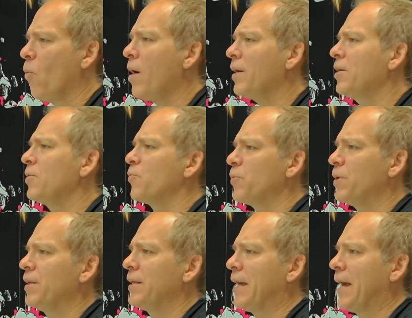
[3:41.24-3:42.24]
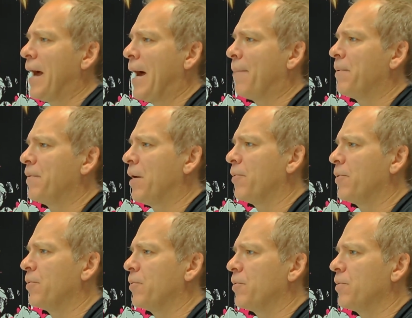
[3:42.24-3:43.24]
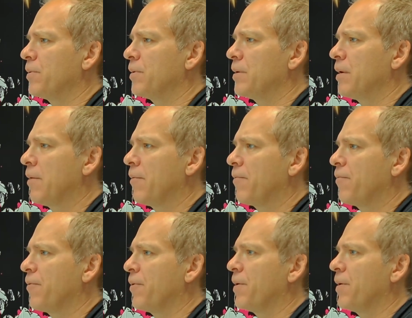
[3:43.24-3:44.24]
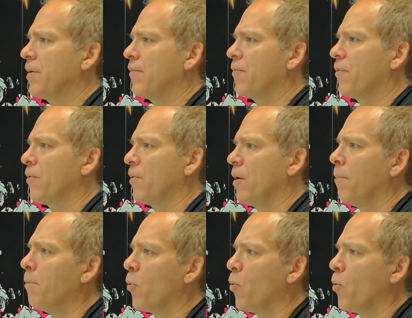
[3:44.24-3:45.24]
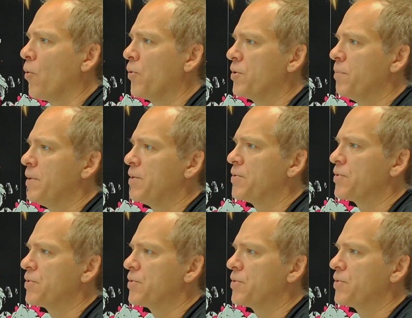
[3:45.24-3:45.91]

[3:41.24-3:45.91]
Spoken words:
could really happen that would, for a board to be